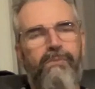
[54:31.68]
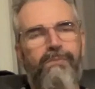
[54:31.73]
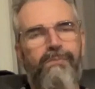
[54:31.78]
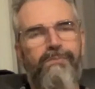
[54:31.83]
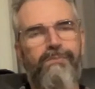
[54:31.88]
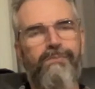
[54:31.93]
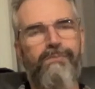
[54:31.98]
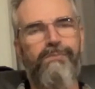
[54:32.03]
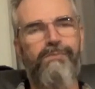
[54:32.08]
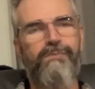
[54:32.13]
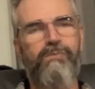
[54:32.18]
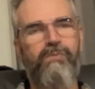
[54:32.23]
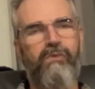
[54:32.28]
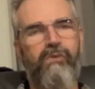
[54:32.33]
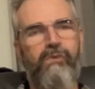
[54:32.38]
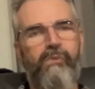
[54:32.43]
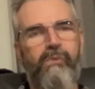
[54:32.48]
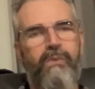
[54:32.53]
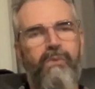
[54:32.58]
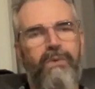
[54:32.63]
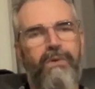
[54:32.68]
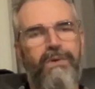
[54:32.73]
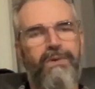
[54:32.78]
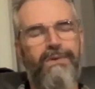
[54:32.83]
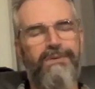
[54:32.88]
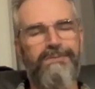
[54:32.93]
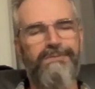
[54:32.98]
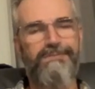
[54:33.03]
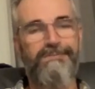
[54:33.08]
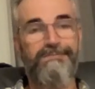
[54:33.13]

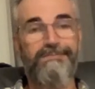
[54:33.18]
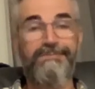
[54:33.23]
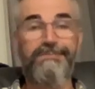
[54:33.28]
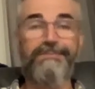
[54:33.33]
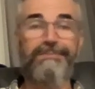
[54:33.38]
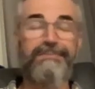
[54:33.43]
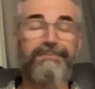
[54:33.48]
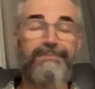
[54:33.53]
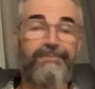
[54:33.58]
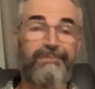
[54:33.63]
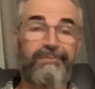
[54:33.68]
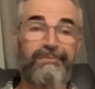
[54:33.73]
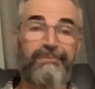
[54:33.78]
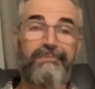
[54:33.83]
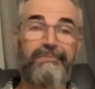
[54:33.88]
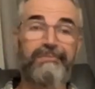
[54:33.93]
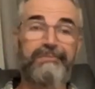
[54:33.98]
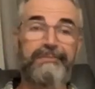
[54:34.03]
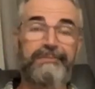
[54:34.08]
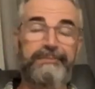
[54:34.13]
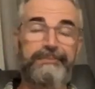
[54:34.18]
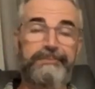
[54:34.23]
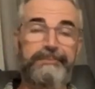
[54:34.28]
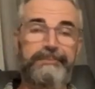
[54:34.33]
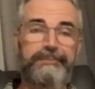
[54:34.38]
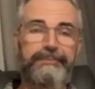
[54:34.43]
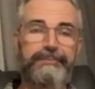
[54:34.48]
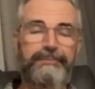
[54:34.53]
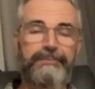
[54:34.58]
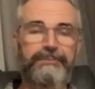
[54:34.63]

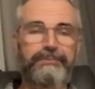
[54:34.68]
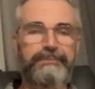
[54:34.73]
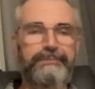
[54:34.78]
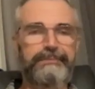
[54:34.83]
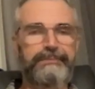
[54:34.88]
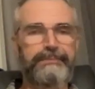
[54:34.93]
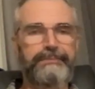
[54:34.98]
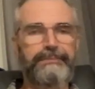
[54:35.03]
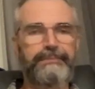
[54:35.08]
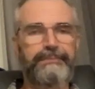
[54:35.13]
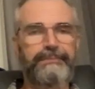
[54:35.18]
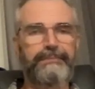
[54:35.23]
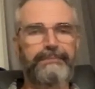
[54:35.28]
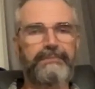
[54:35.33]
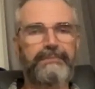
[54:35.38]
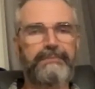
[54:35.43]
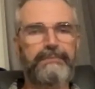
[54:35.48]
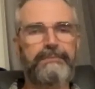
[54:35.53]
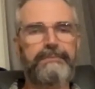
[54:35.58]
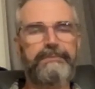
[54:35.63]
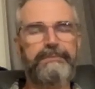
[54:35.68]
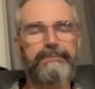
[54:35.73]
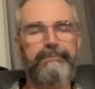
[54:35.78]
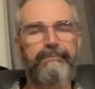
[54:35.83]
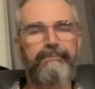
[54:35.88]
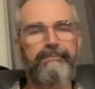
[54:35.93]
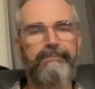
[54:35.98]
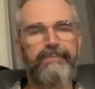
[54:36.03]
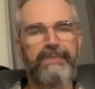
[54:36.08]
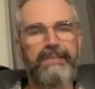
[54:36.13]

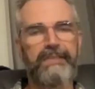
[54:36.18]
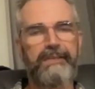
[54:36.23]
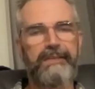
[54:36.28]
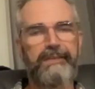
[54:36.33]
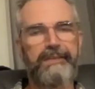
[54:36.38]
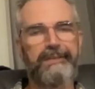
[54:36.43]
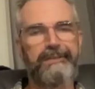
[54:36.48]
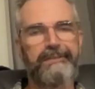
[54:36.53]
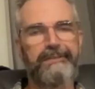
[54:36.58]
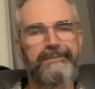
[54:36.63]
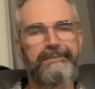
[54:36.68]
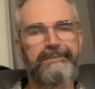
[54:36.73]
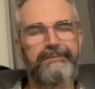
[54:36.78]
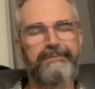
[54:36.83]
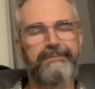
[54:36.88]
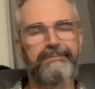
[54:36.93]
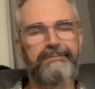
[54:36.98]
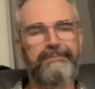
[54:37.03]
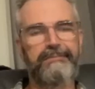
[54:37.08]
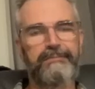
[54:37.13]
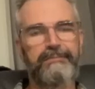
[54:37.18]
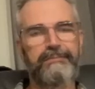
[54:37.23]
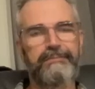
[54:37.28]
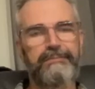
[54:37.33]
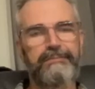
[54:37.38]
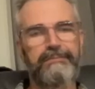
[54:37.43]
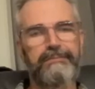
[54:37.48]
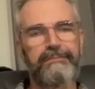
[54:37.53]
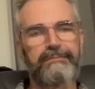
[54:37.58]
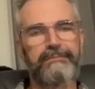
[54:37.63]

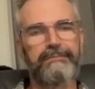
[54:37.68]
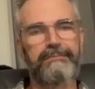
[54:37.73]
(silent)